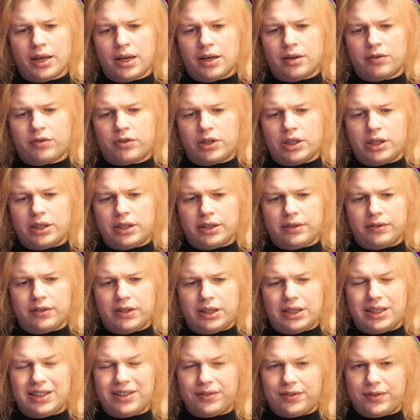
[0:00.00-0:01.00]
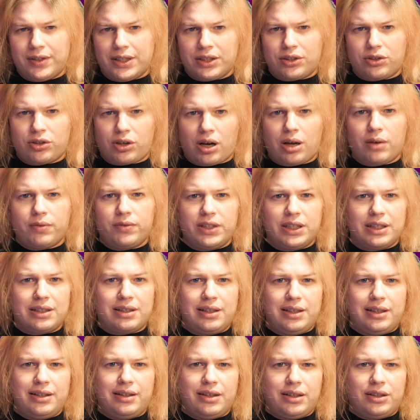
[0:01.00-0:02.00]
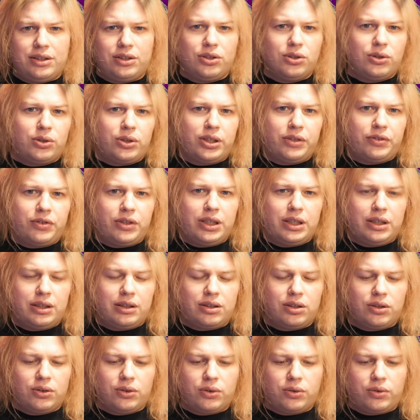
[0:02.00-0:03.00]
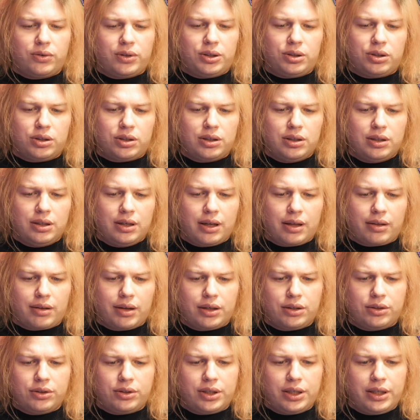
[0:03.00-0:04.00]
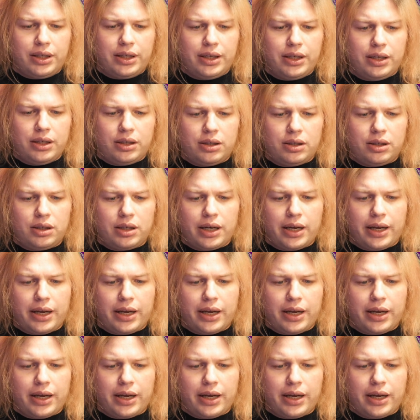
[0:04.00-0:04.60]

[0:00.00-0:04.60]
For a dividend investor, obviously, there's no dividend, so there's nothing to see here.